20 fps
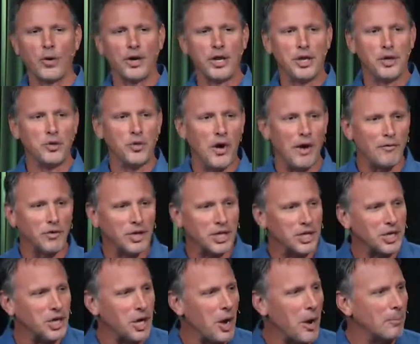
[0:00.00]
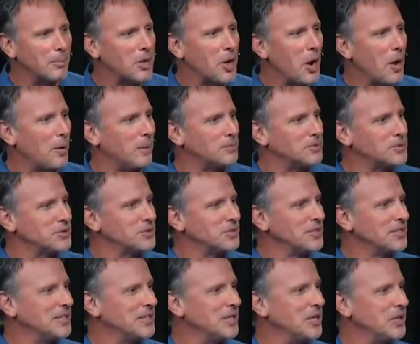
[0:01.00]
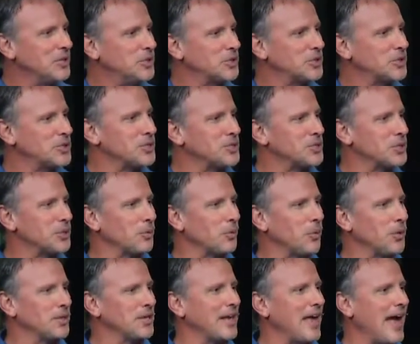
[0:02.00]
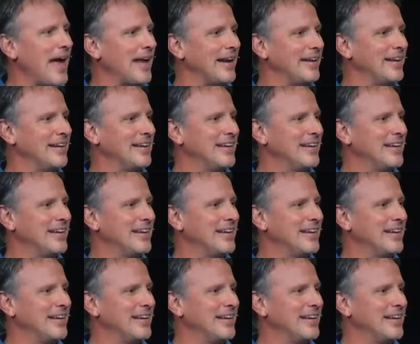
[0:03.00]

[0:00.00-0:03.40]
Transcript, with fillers: and whoever can come, comes and just listens to the word of God.